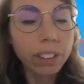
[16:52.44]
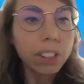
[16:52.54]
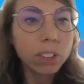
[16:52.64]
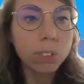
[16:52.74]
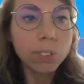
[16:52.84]

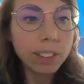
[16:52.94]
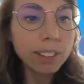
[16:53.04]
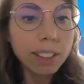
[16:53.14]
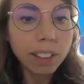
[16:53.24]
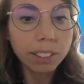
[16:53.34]
So
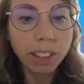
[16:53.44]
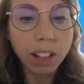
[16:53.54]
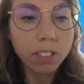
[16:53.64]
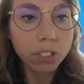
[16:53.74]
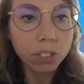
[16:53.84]
these are
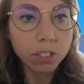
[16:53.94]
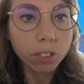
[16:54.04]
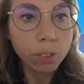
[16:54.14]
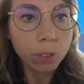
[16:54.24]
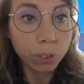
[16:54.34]

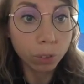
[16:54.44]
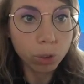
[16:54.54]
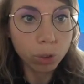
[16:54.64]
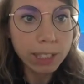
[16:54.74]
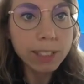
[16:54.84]

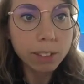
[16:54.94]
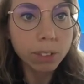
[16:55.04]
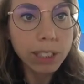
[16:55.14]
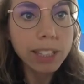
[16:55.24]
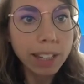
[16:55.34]
really
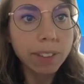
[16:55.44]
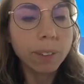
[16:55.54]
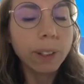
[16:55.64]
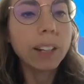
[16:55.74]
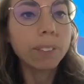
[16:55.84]
the key
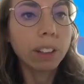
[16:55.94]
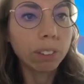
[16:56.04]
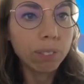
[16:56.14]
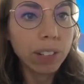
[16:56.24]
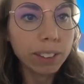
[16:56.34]
area where
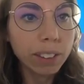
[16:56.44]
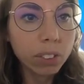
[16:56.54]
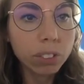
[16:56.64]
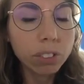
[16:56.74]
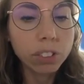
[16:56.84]
we're planning
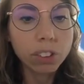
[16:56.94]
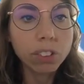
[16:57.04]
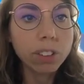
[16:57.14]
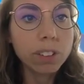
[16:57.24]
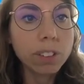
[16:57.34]
to
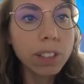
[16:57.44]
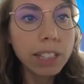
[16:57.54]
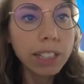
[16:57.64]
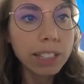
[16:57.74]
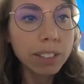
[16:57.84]
focus on
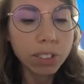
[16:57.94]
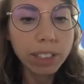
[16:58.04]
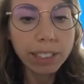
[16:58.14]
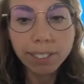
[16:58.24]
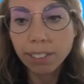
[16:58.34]
in the
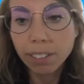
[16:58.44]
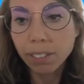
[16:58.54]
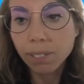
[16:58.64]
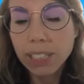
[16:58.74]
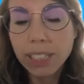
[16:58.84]
next
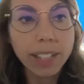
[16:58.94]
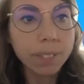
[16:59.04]
PI.